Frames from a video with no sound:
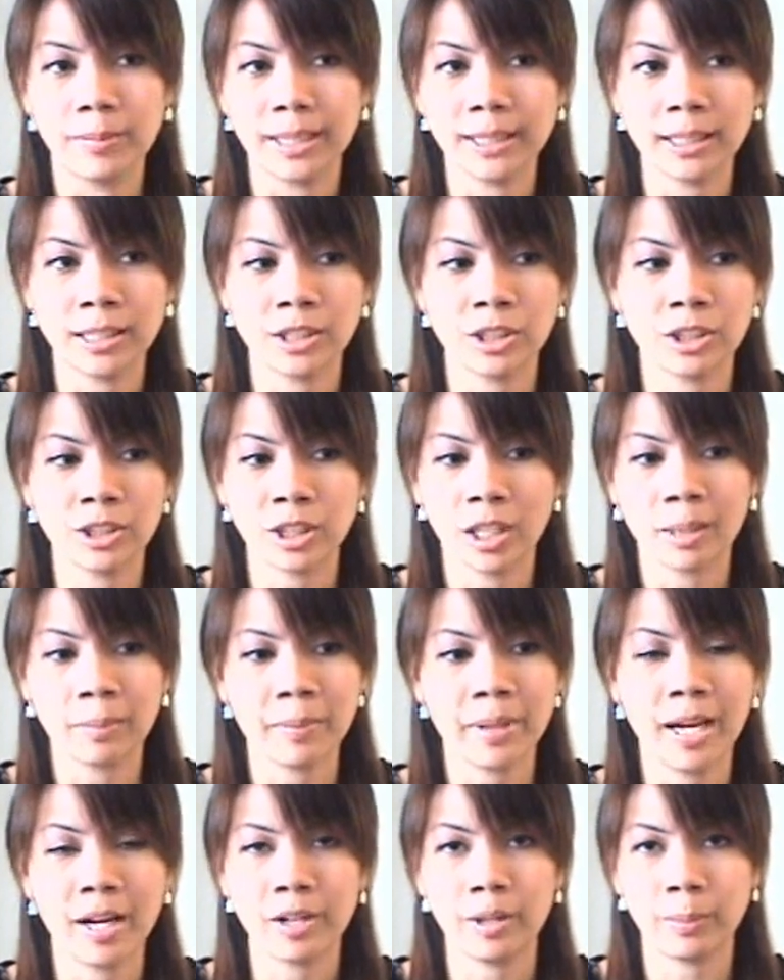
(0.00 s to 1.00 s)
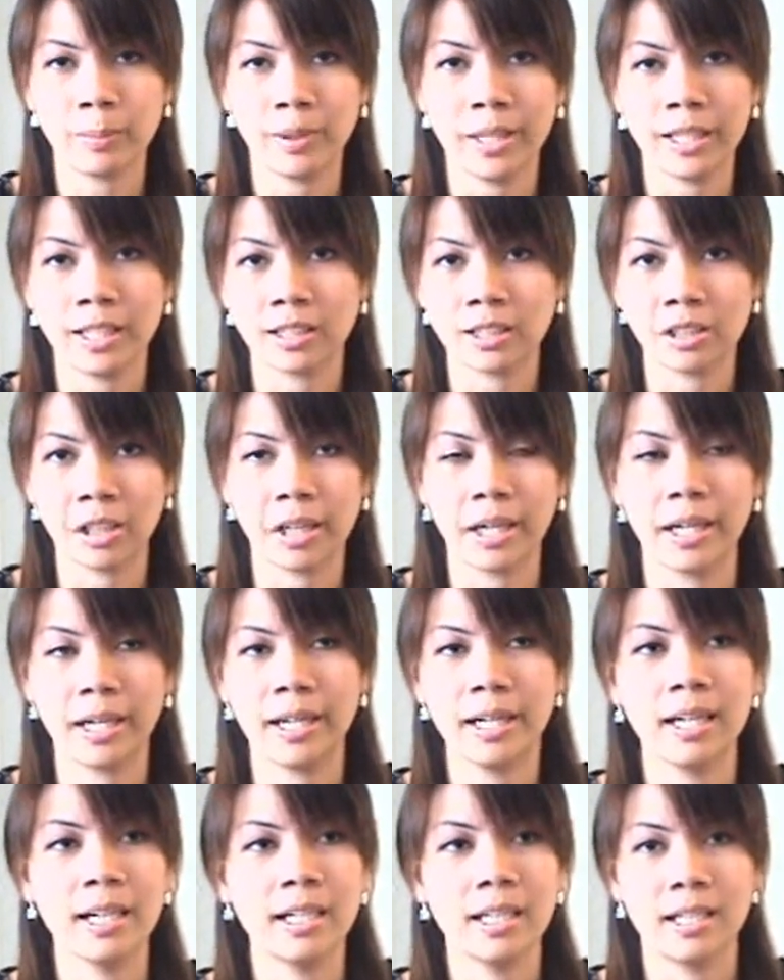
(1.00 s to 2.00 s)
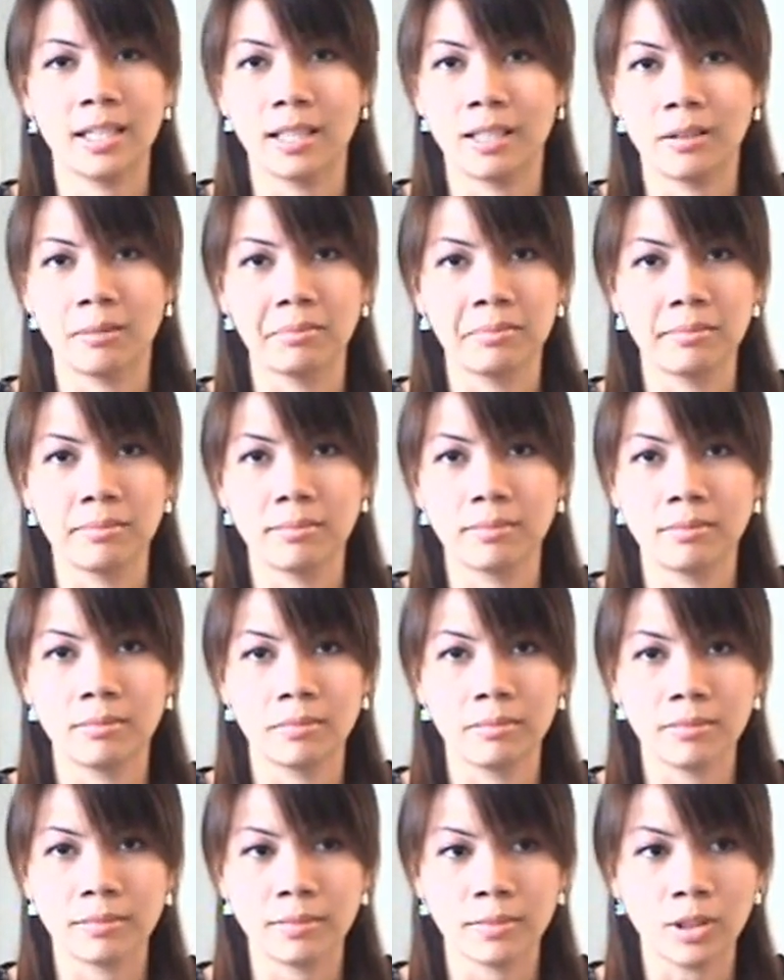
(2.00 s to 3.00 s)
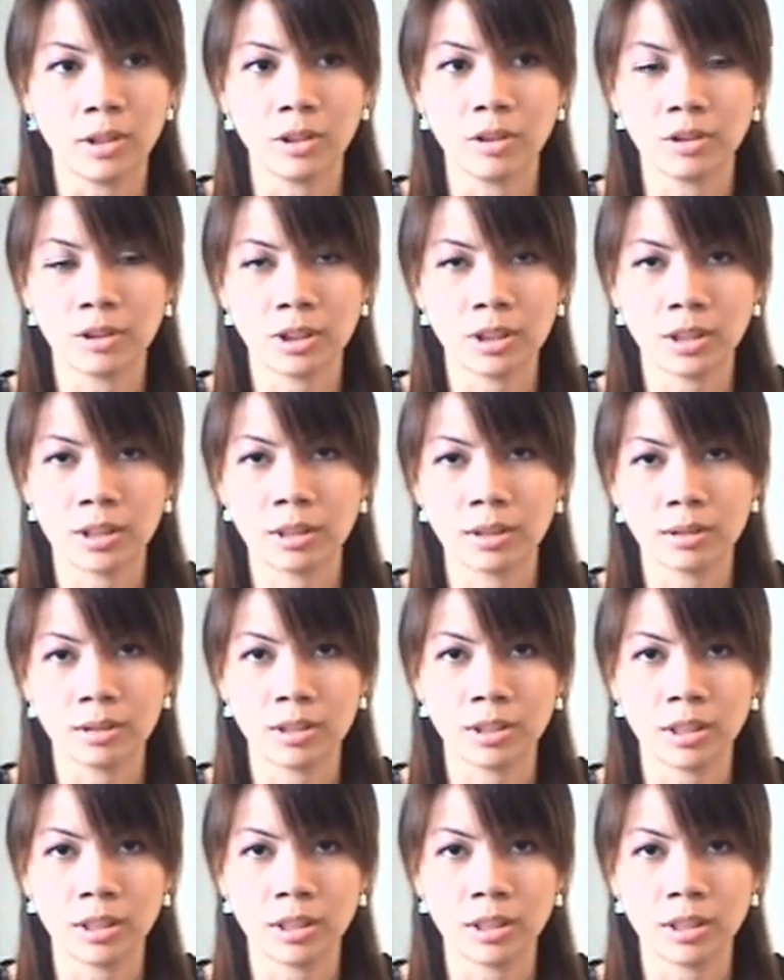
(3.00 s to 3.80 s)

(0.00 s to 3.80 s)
my sister taught me how to play guitar you know just